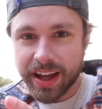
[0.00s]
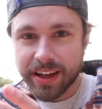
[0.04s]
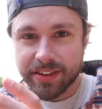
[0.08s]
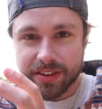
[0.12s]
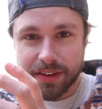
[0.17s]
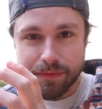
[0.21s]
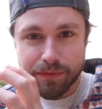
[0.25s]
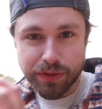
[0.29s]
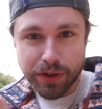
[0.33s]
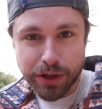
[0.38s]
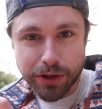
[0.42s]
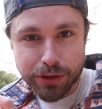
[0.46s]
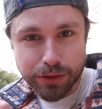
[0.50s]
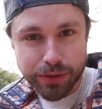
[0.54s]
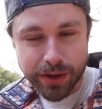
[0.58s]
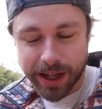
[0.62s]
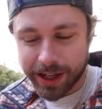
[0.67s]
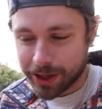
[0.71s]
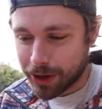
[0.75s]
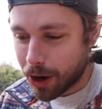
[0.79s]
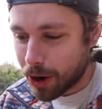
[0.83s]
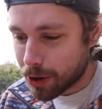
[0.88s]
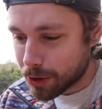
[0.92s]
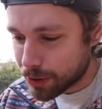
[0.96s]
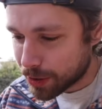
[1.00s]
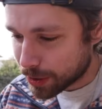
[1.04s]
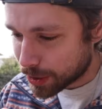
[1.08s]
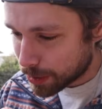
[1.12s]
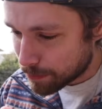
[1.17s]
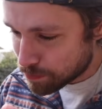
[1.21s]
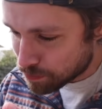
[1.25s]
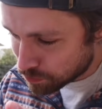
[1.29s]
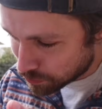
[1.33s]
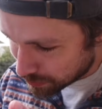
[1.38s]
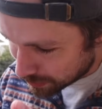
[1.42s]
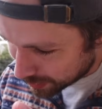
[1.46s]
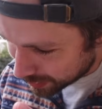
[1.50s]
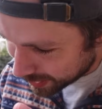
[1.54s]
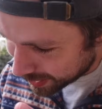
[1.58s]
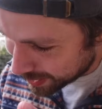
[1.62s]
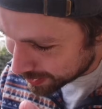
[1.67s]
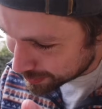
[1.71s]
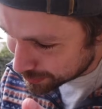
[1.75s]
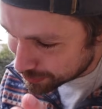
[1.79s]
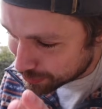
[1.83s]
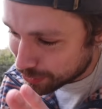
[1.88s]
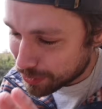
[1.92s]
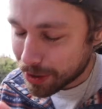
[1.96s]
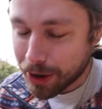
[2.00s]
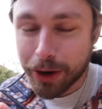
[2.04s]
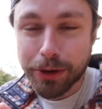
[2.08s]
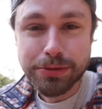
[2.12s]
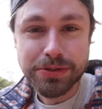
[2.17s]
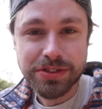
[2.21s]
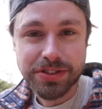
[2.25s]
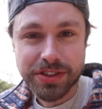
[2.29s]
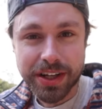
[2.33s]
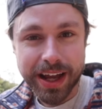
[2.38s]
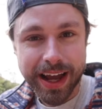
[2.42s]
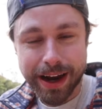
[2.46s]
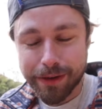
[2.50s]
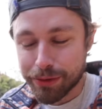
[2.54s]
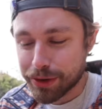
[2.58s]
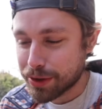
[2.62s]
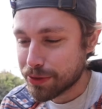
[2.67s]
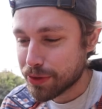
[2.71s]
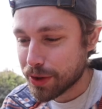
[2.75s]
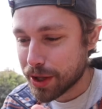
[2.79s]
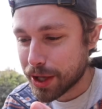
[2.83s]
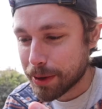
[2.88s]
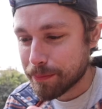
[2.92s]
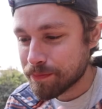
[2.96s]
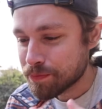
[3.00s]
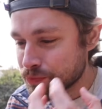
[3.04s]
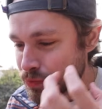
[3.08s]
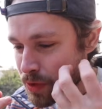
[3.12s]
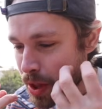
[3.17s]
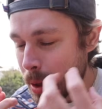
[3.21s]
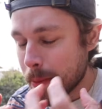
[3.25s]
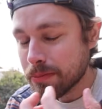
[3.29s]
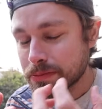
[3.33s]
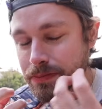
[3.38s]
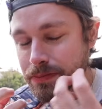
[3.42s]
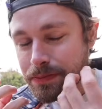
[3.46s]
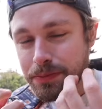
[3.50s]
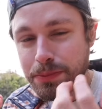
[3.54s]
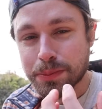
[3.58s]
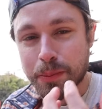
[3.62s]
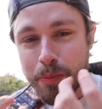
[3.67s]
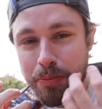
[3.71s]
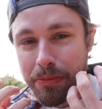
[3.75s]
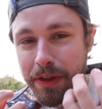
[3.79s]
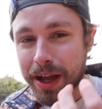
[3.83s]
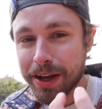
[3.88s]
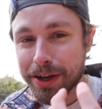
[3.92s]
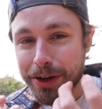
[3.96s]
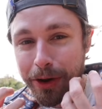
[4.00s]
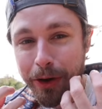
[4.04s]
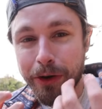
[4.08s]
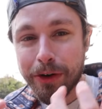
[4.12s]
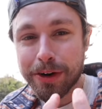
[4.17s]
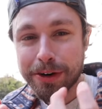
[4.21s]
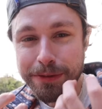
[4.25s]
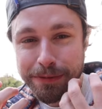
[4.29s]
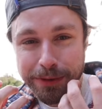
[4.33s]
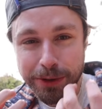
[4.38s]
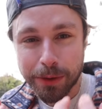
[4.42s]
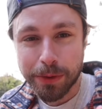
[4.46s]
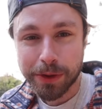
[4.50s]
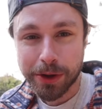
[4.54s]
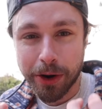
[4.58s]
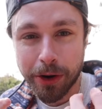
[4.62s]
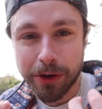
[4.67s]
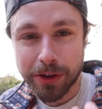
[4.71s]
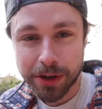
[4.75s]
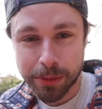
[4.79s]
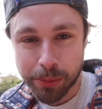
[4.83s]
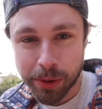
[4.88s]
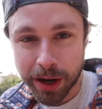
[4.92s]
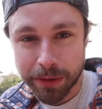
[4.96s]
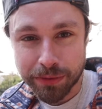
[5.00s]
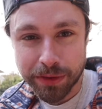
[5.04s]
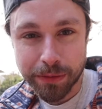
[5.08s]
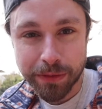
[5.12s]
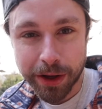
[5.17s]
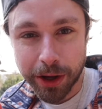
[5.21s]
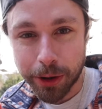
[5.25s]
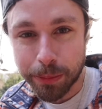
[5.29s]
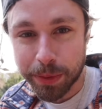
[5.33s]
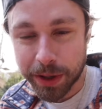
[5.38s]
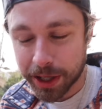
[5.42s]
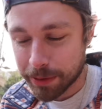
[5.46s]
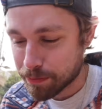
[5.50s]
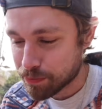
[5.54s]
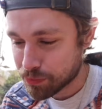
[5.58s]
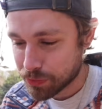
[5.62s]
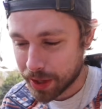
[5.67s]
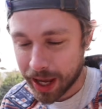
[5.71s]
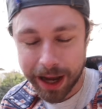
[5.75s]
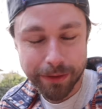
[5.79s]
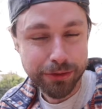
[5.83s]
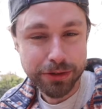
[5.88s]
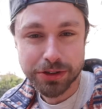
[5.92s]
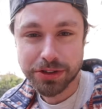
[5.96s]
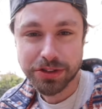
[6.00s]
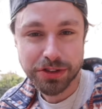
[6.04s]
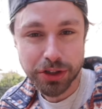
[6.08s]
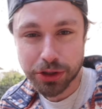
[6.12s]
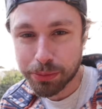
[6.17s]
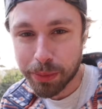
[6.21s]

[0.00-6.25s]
is infused that garlic and coats everything. I can already feel the garlic breath developing after just 2